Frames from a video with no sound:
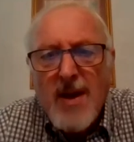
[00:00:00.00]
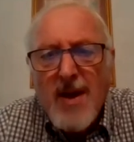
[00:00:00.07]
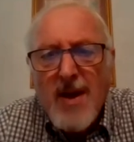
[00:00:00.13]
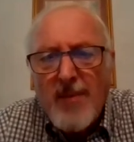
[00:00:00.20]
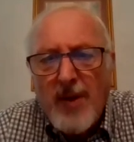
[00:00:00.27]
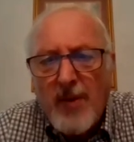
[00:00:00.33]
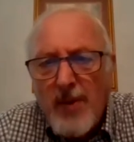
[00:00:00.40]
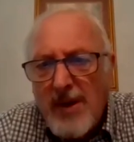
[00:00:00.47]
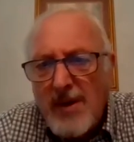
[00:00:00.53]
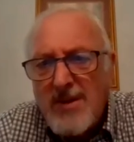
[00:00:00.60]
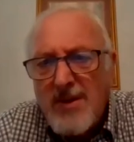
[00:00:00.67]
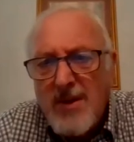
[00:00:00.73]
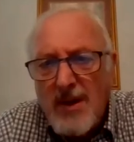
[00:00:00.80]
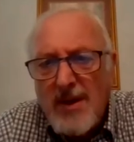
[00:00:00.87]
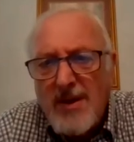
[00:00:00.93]
But we could
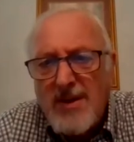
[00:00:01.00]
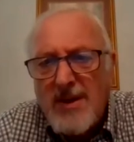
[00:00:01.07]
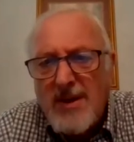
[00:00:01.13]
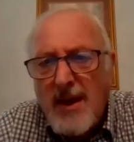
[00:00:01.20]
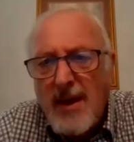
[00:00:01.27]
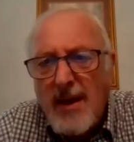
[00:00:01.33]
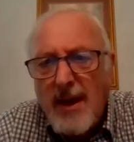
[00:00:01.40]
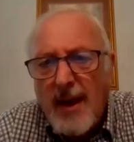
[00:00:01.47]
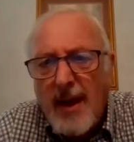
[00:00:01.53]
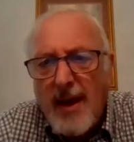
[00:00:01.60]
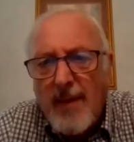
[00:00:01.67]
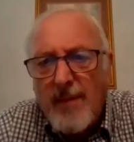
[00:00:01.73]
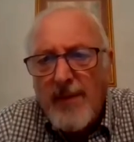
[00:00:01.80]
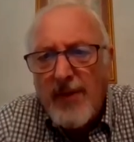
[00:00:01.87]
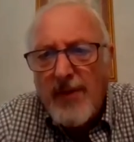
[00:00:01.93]
certainly see
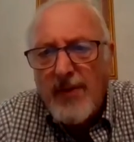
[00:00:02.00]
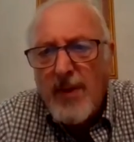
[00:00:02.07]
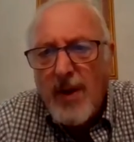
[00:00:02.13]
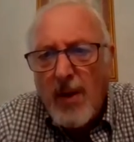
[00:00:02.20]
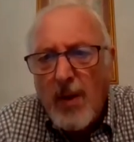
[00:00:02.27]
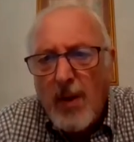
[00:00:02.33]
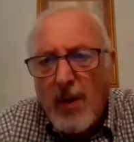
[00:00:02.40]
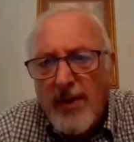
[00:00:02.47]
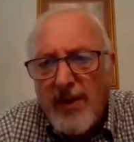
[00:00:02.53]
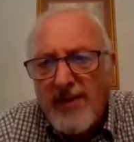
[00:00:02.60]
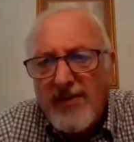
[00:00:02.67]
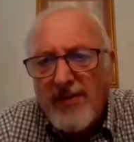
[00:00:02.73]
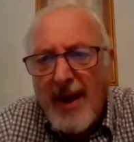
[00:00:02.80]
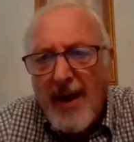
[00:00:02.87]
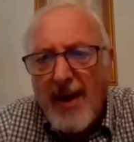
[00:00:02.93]
through a hole this
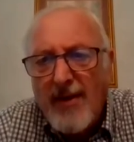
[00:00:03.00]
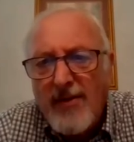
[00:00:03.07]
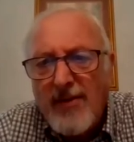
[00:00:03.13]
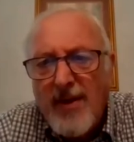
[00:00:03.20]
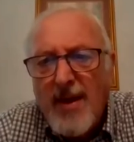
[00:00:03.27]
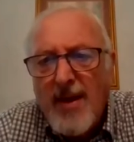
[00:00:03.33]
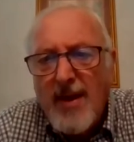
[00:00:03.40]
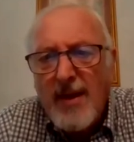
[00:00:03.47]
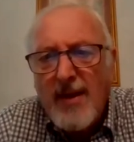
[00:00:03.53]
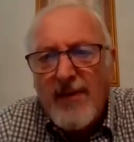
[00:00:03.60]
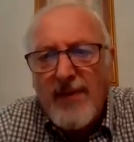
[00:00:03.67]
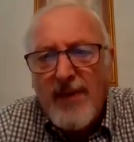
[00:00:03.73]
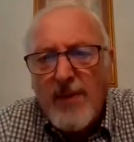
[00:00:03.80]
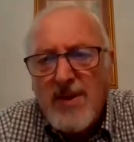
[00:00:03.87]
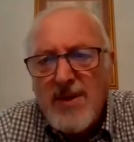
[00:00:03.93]
size if
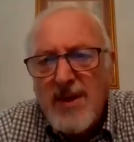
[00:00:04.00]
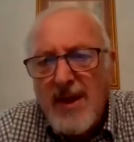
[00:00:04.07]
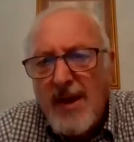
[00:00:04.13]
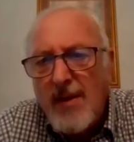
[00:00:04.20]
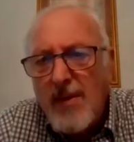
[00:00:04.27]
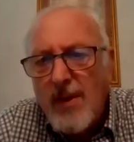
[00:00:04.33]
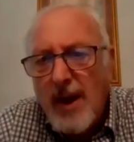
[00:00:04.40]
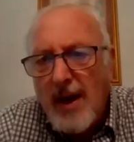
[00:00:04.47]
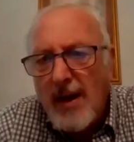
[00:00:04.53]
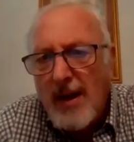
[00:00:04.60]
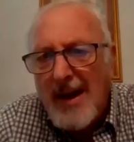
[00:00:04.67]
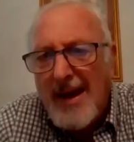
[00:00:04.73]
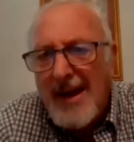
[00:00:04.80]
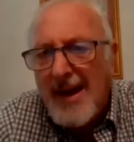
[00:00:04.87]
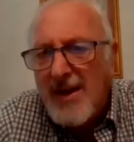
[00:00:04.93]
there was any
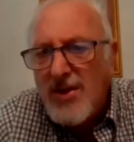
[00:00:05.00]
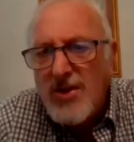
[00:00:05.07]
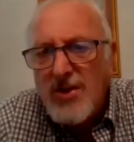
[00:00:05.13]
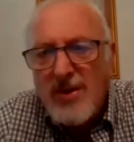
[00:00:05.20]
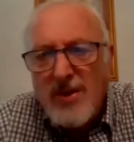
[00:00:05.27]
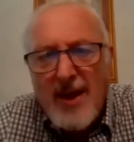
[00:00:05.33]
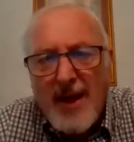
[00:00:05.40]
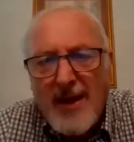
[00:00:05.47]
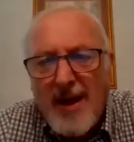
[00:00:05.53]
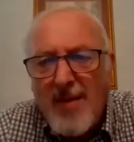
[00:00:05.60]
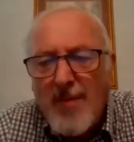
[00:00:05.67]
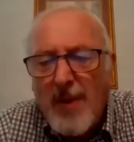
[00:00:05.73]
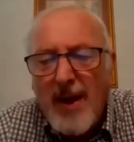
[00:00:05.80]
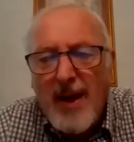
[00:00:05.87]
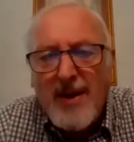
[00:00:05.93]
leakage taking
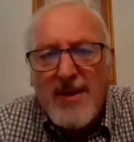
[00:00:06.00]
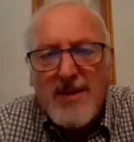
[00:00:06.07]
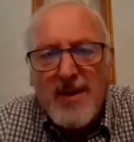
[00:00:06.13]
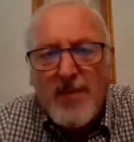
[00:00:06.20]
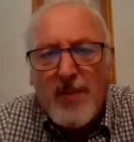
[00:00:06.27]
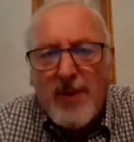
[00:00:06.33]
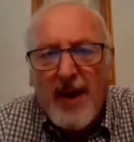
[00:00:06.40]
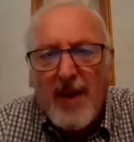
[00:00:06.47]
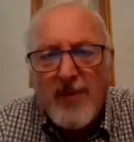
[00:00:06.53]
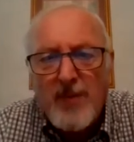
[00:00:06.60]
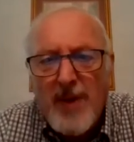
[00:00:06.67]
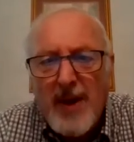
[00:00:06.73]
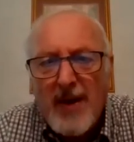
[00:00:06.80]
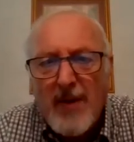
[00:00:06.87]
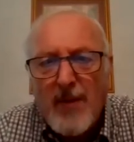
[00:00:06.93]
place, and perhaps
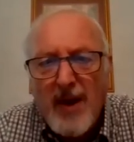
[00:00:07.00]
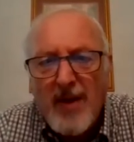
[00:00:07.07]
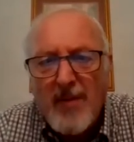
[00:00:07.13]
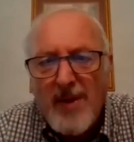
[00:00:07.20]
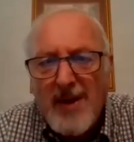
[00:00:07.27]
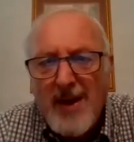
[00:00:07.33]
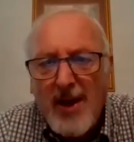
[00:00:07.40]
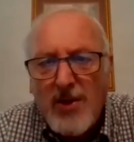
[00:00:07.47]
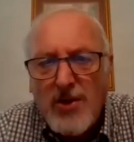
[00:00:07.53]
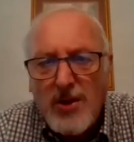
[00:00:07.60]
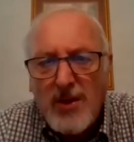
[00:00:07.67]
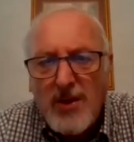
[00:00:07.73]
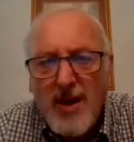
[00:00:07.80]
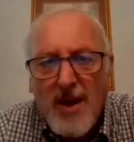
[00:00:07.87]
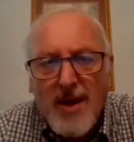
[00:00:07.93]
make a
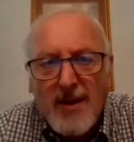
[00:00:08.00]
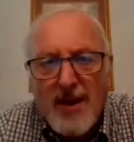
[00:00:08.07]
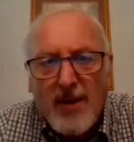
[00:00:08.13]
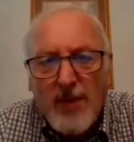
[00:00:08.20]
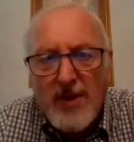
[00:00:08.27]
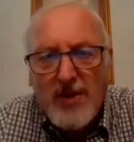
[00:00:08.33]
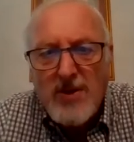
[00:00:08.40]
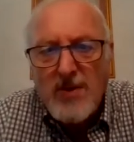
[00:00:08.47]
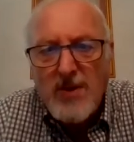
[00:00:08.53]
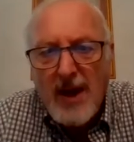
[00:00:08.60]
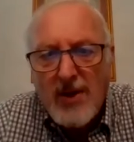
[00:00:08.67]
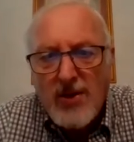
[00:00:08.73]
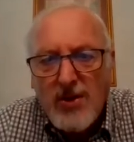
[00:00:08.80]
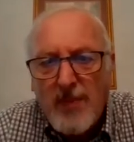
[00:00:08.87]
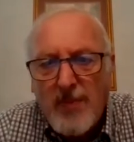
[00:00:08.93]
recommendation that we do
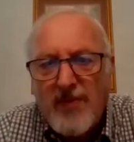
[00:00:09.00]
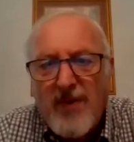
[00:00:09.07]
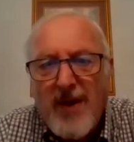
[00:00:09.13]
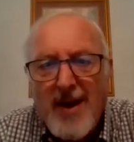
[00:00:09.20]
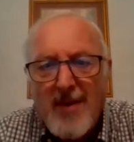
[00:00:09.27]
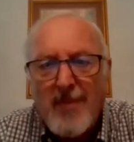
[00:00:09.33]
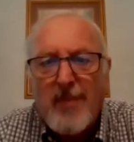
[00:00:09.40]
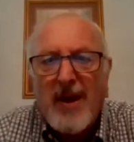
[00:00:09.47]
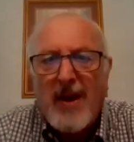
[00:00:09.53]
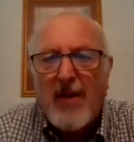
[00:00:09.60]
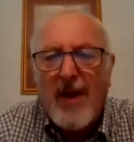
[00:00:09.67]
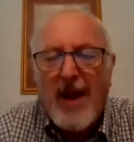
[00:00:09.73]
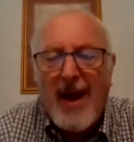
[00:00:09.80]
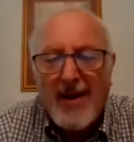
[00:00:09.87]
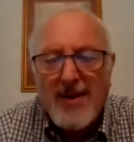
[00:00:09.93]
actually provide a bigger
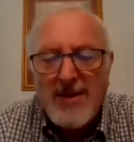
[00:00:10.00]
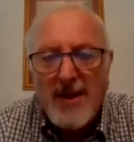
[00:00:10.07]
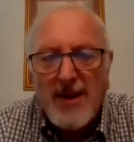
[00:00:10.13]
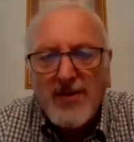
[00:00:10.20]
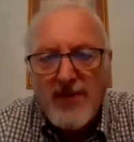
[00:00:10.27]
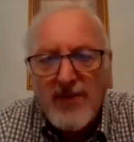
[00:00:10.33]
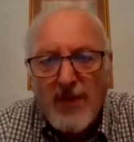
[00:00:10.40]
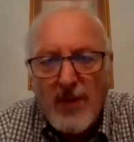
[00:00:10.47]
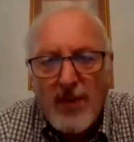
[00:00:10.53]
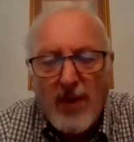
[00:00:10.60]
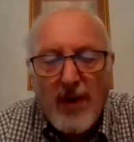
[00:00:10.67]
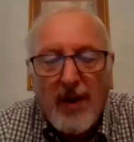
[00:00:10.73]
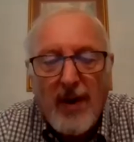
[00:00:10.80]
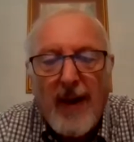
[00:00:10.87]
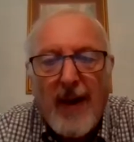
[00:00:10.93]
access for